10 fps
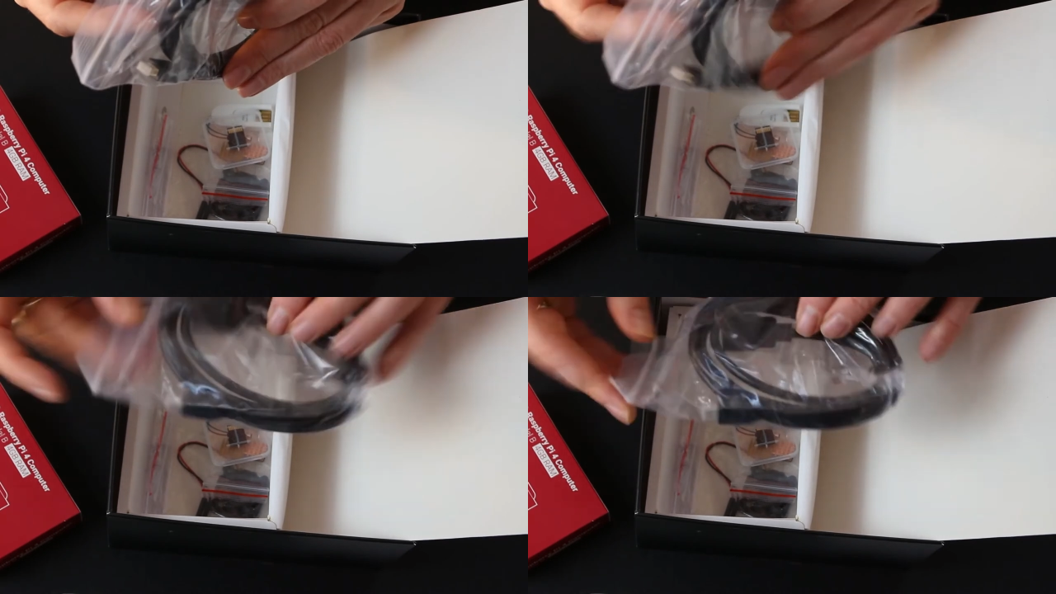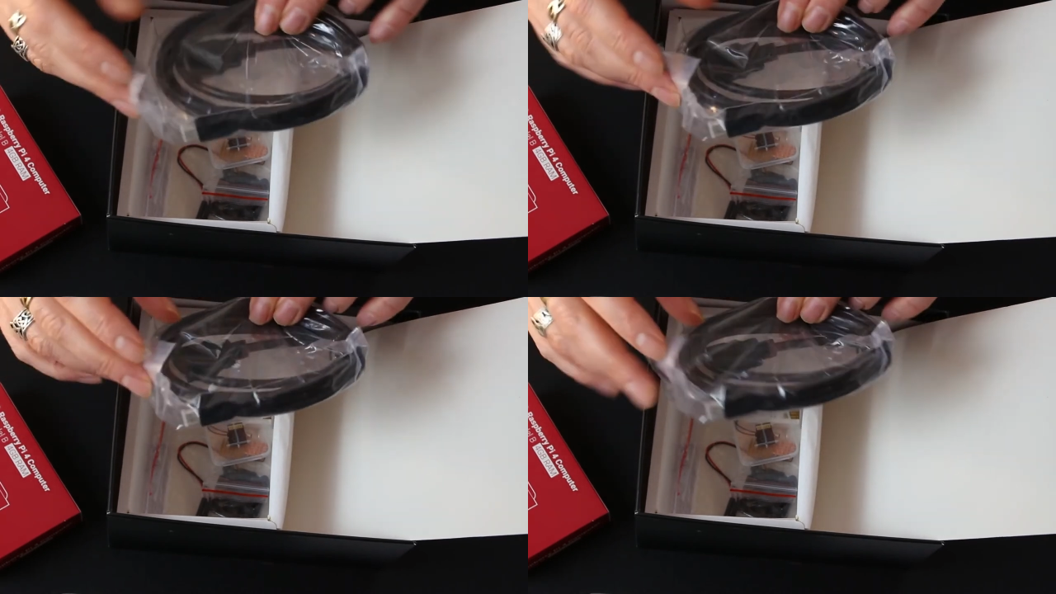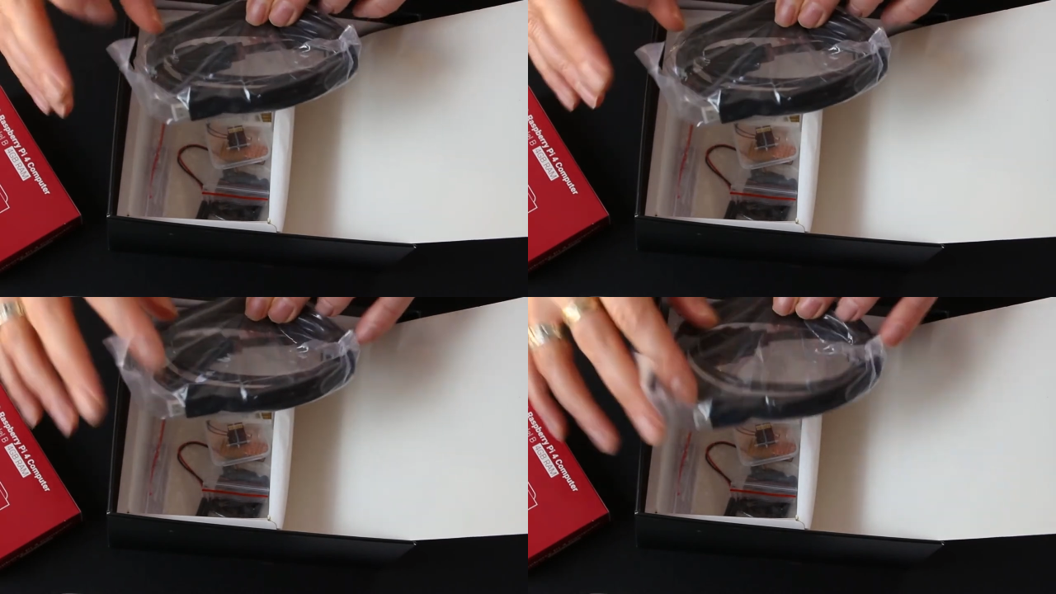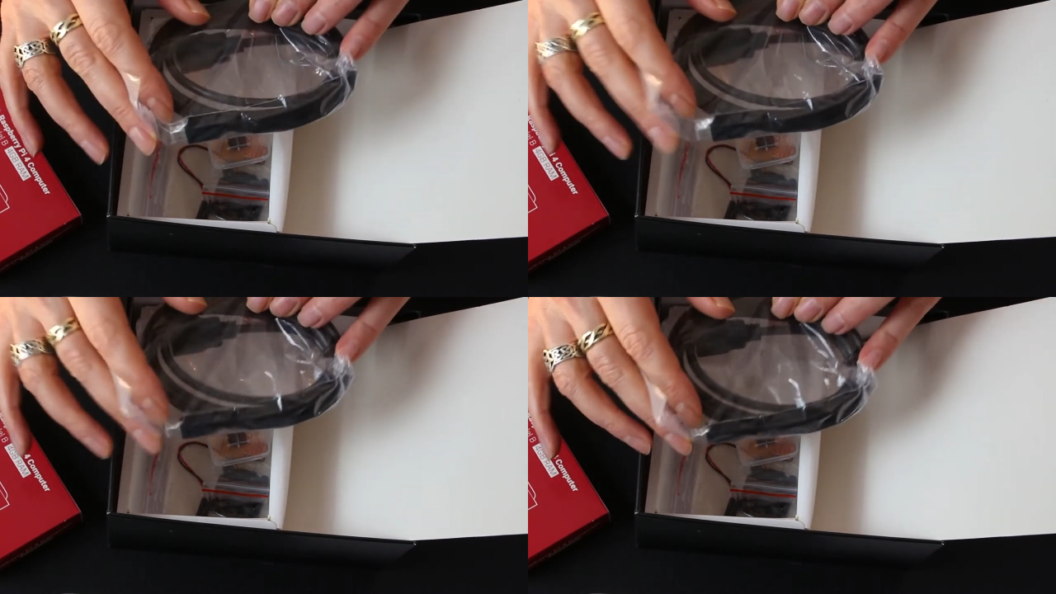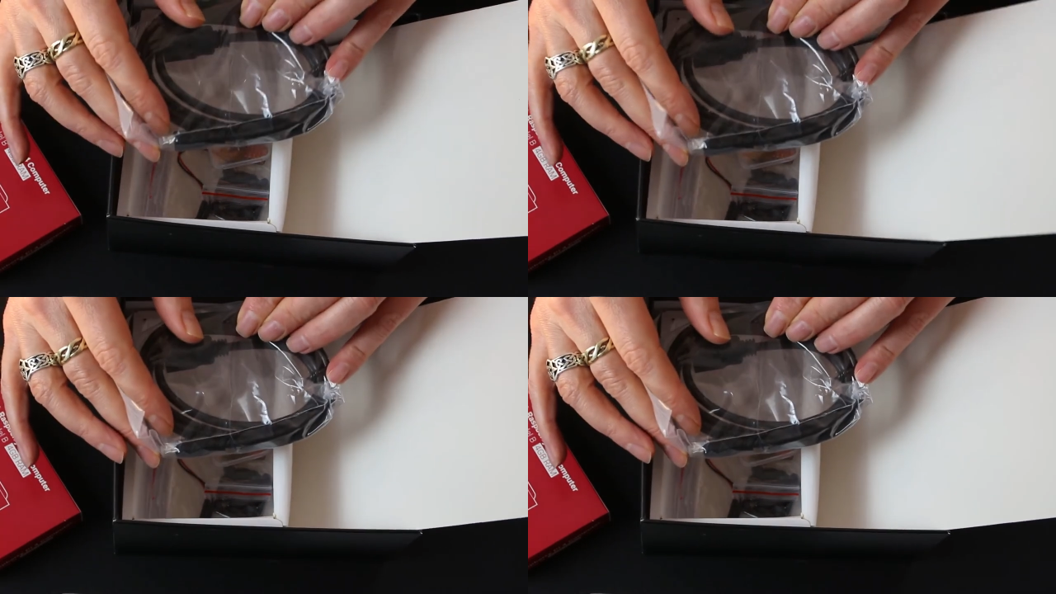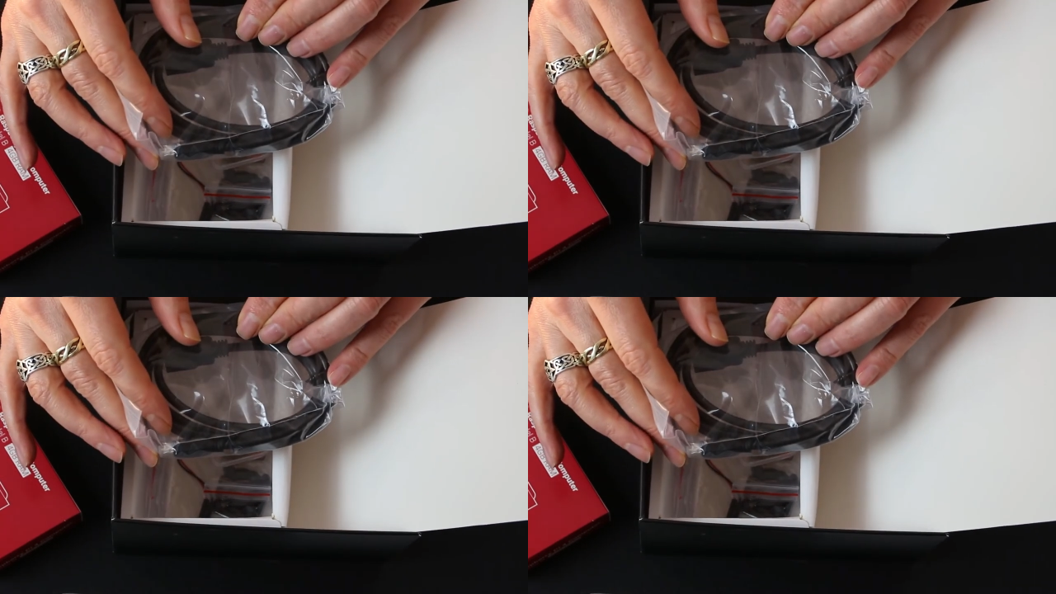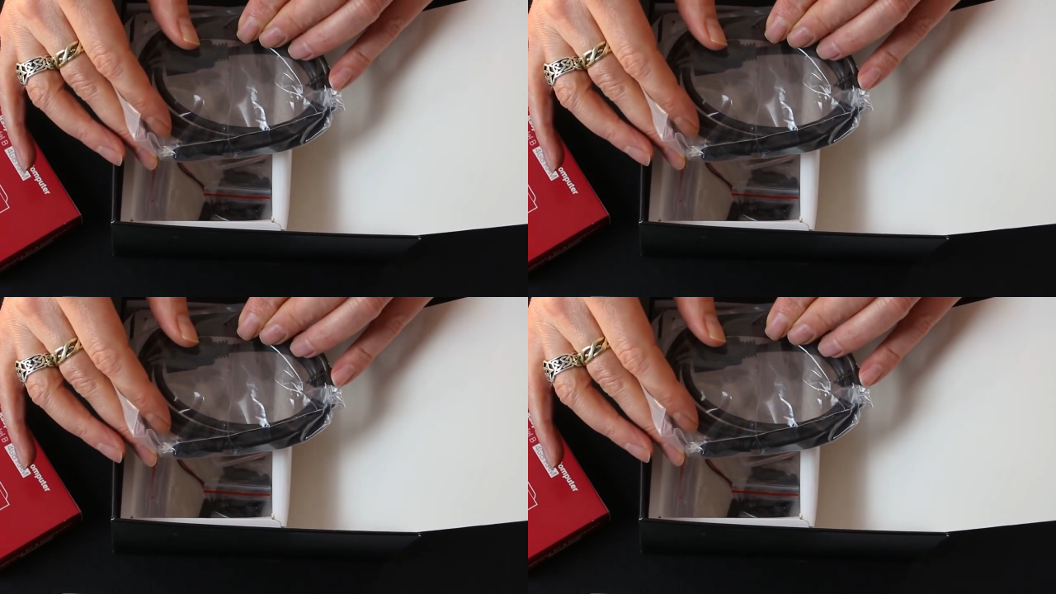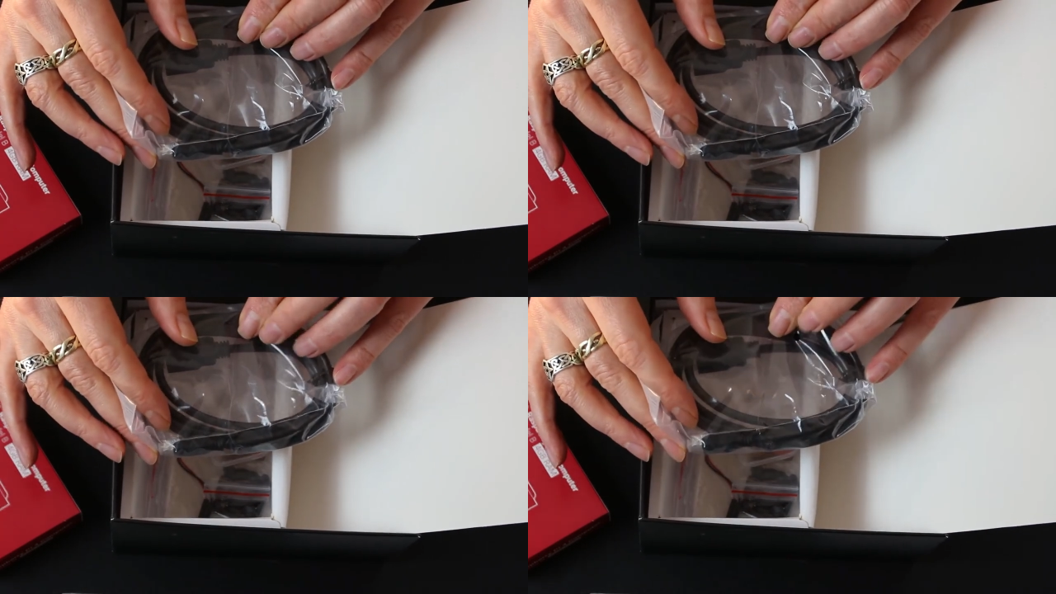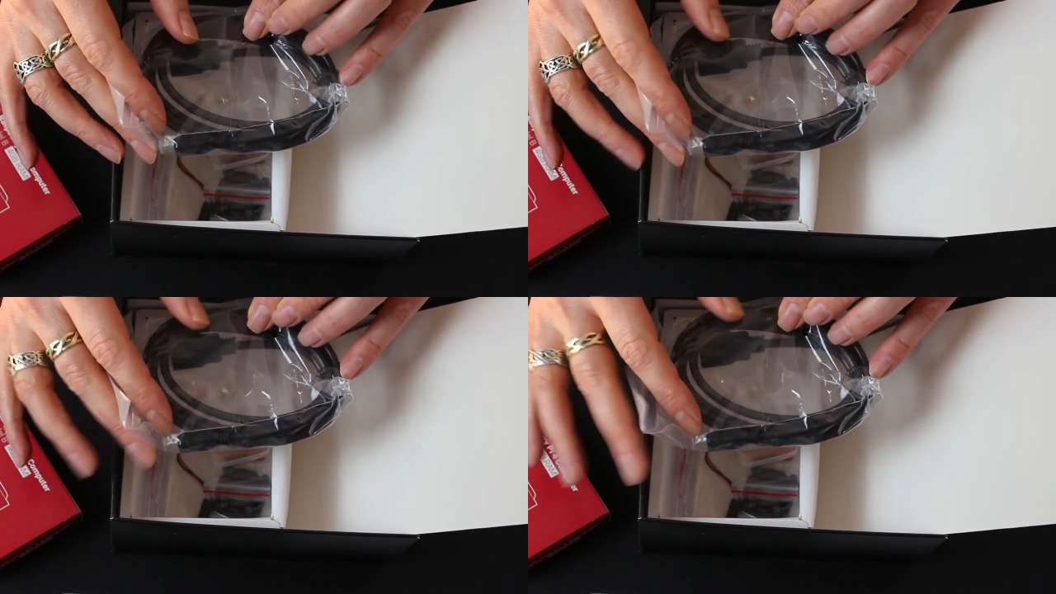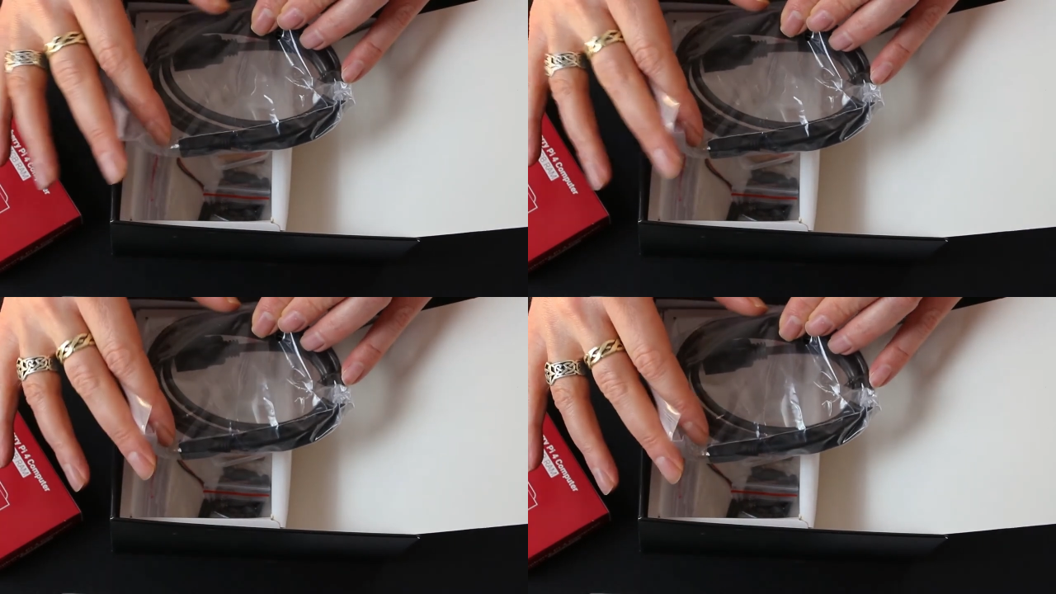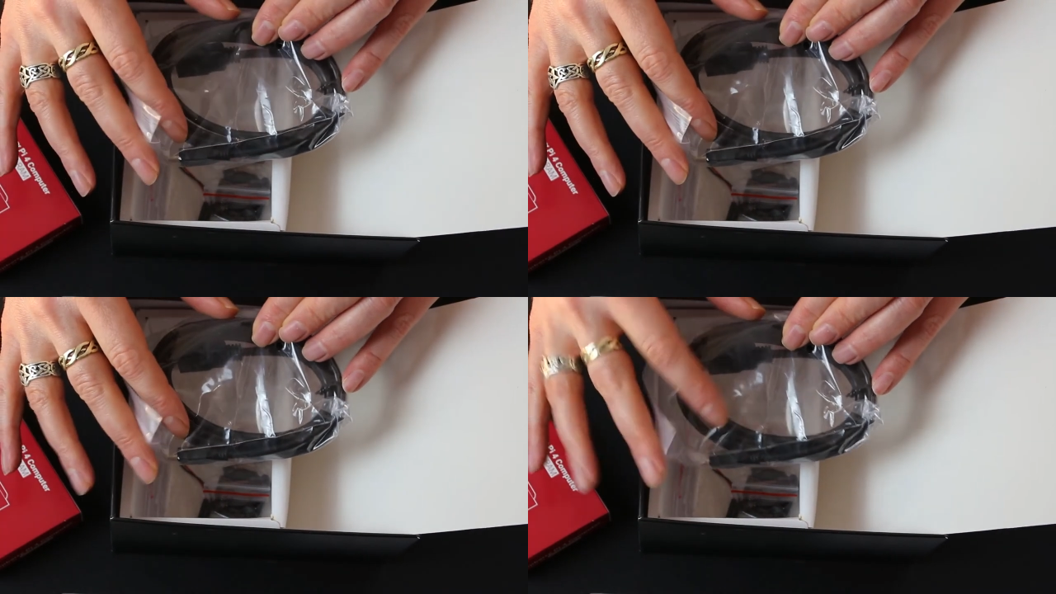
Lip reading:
(no speaker visible)